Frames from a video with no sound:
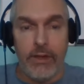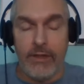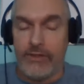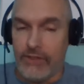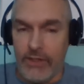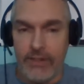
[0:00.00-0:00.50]

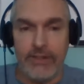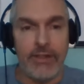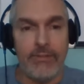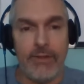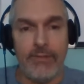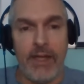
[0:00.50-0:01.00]
As soon as
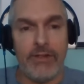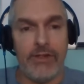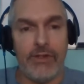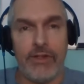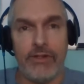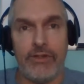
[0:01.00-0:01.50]
someone
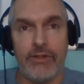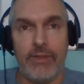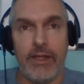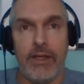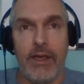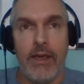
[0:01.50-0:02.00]
mentions it to
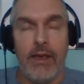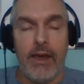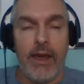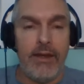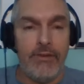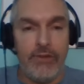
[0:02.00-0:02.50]
me,
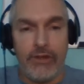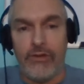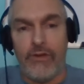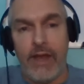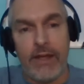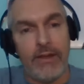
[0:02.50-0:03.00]
I either
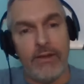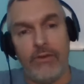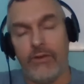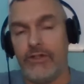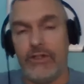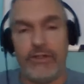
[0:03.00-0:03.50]
correct it
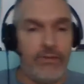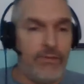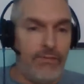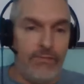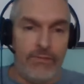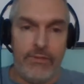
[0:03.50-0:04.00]
or just
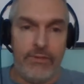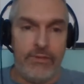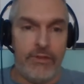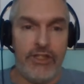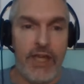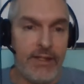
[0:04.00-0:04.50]

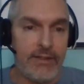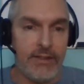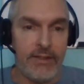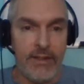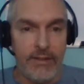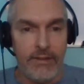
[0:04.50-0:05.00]

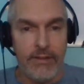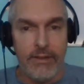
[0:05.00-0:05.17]
jettison it.